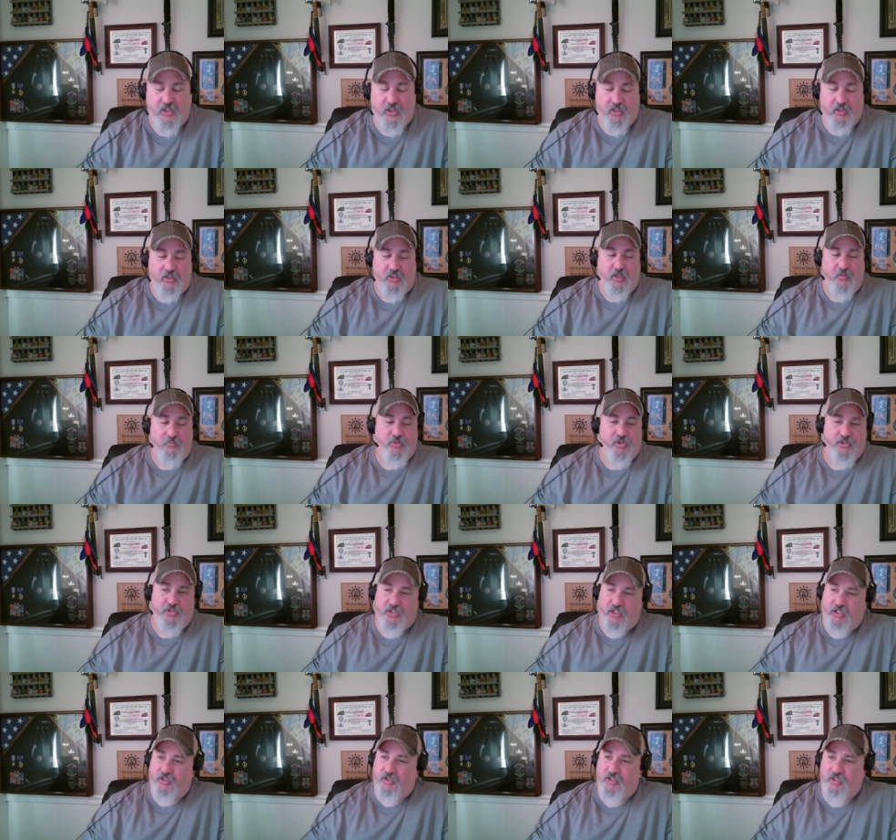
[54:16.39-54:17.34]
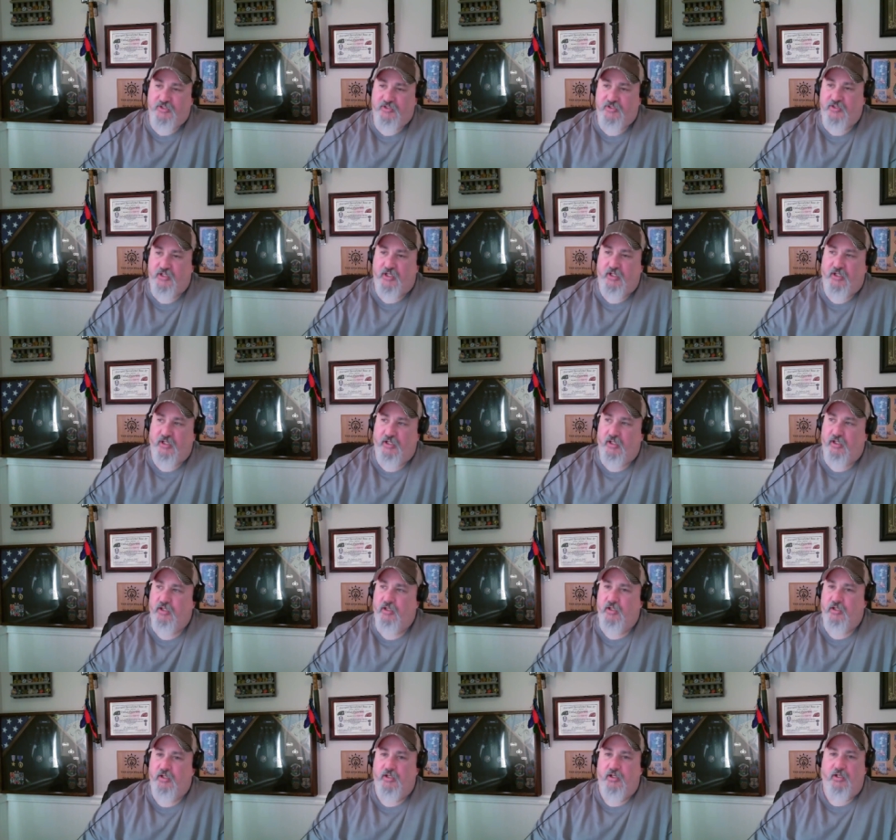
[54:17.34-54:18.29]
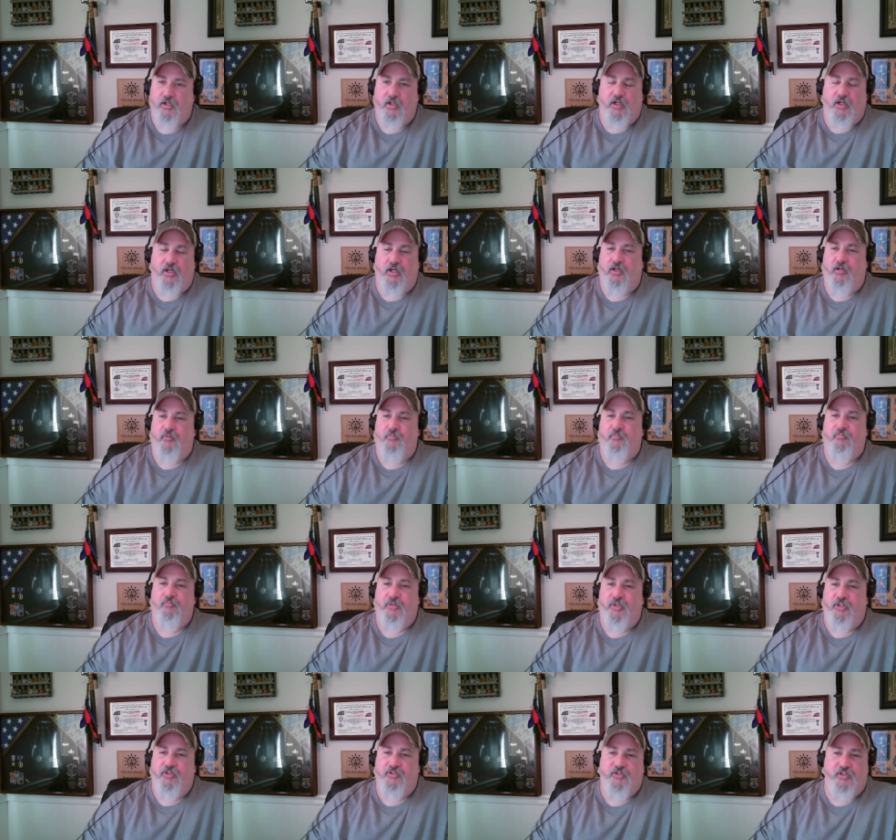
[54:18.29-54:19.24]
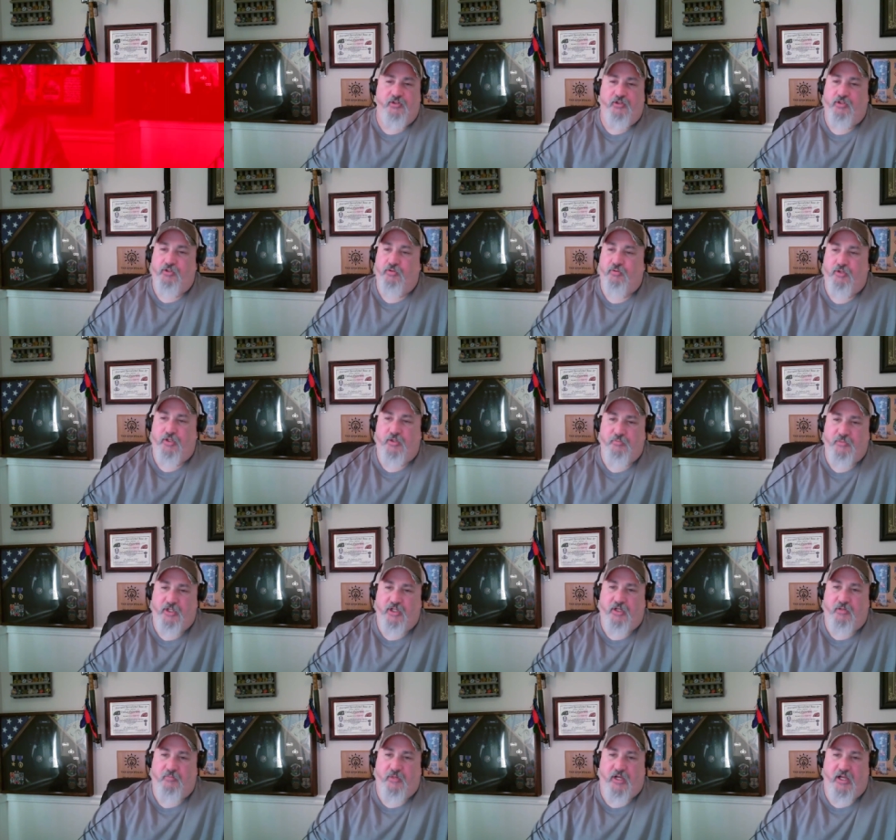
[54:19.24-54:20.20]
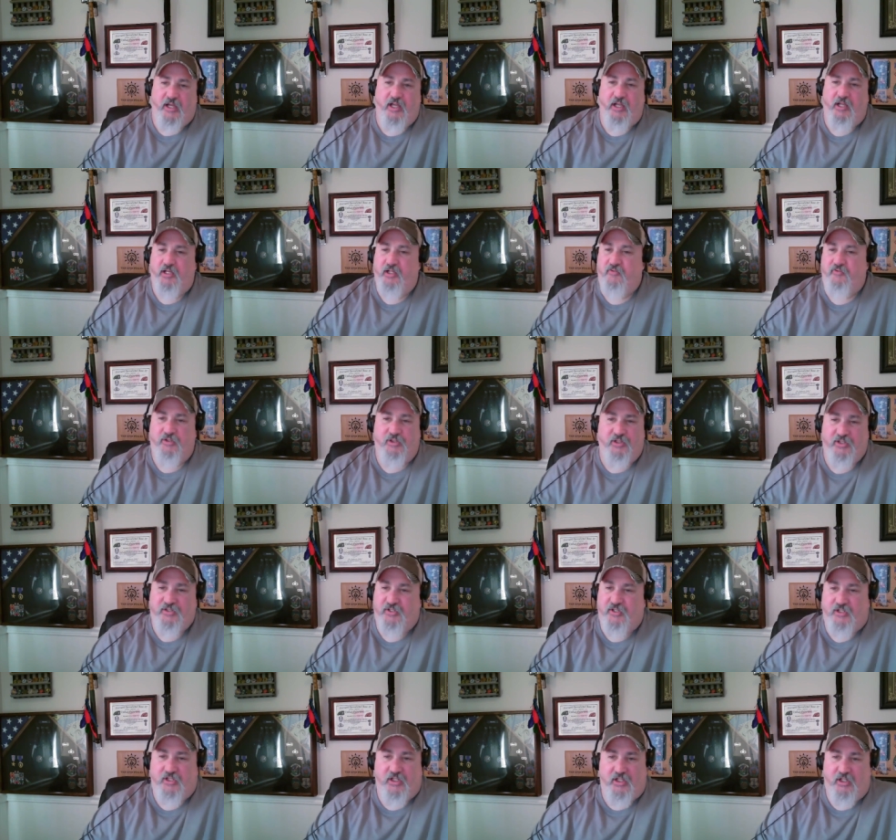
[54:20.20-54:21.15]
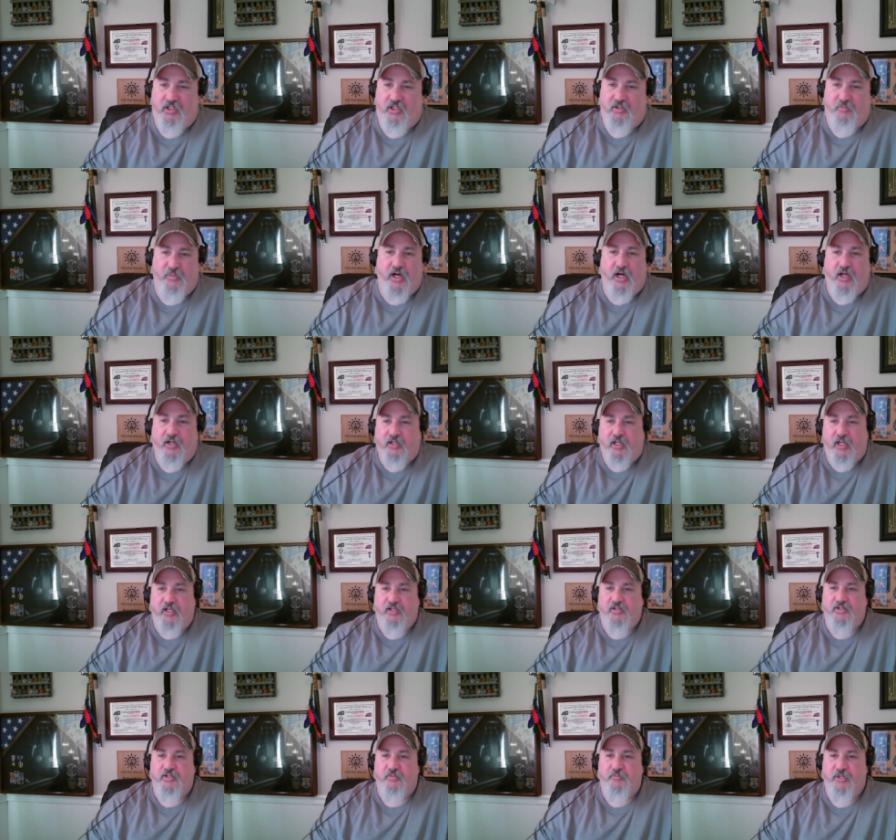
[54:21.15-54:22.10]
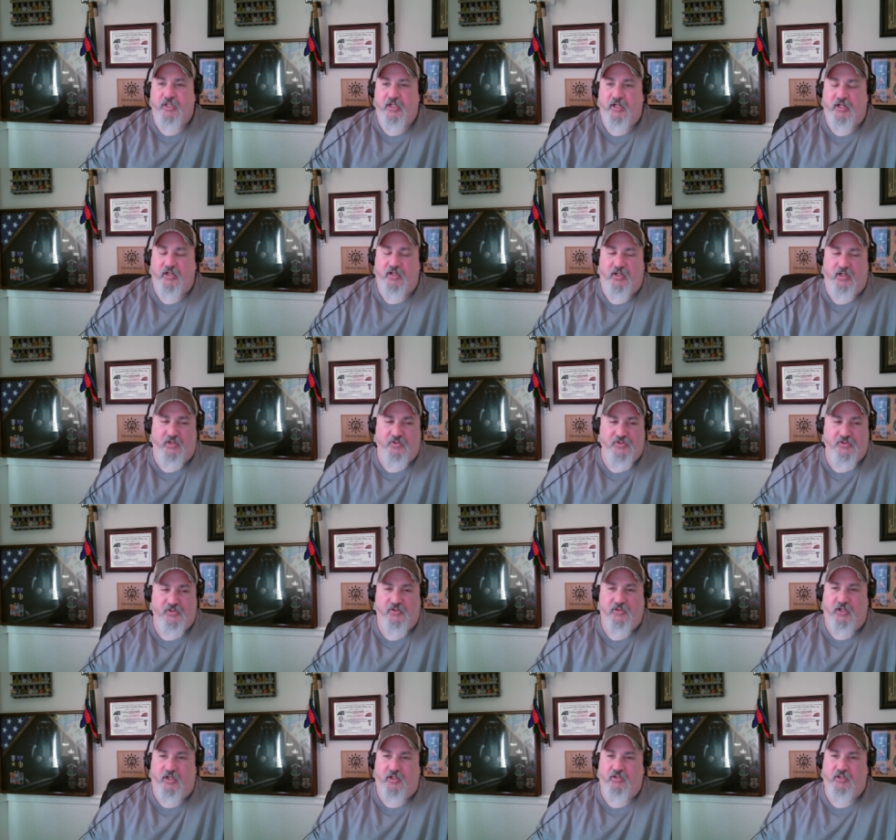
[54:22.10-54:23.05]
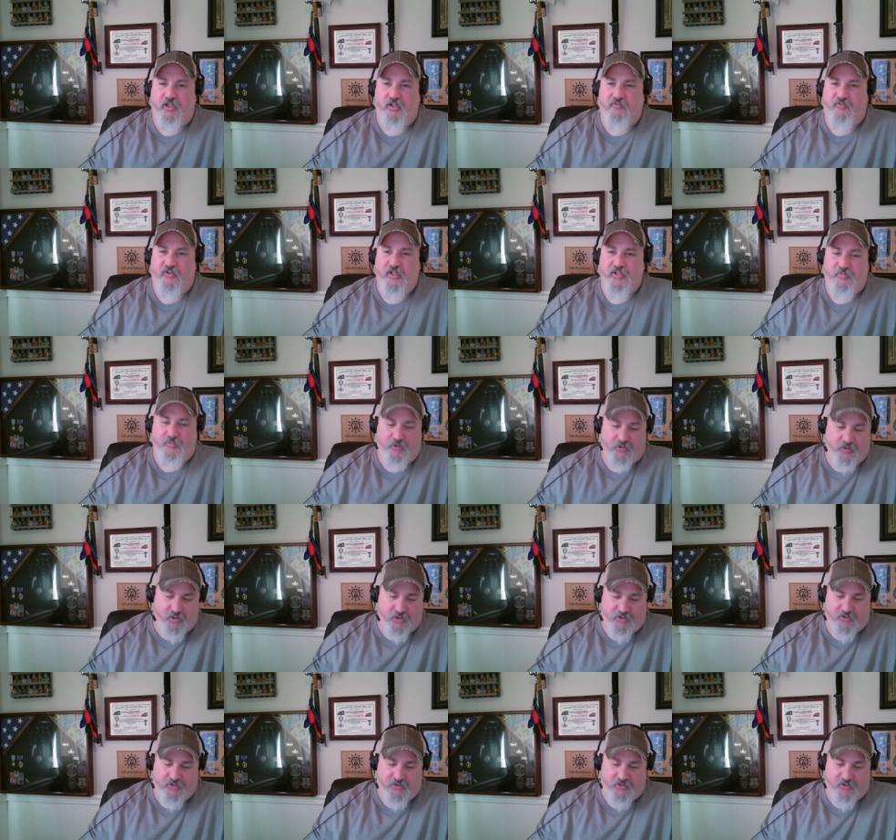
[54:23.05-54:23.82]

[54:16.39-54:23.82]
it, and I appreciate this. Uh, um, until you hit me up, I hadn't even listened to any of the podcasts. I mean, I, will yeah. I'll get on Facebook and I'll